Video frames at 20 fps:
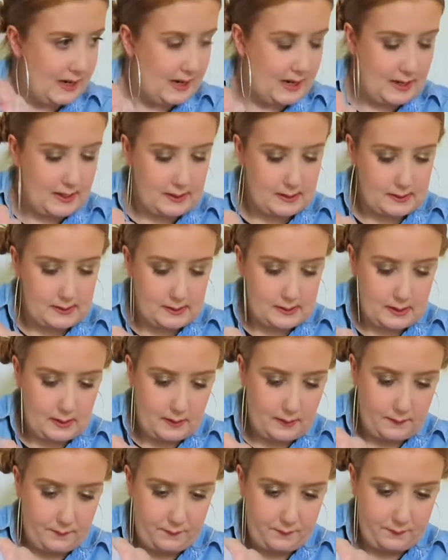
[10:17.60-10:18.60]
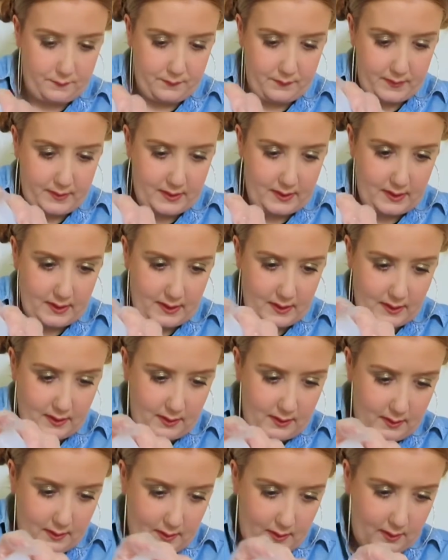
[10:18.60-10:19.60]
heck, what, did you just start
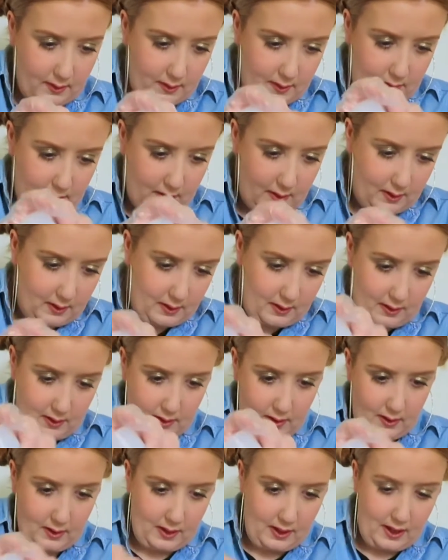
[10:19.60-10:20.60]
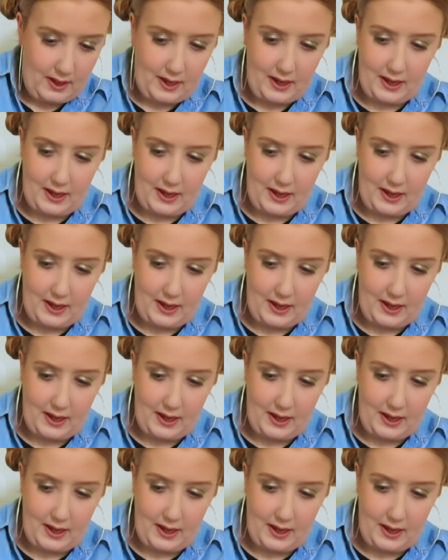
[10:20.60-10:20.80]
swinging like crazy or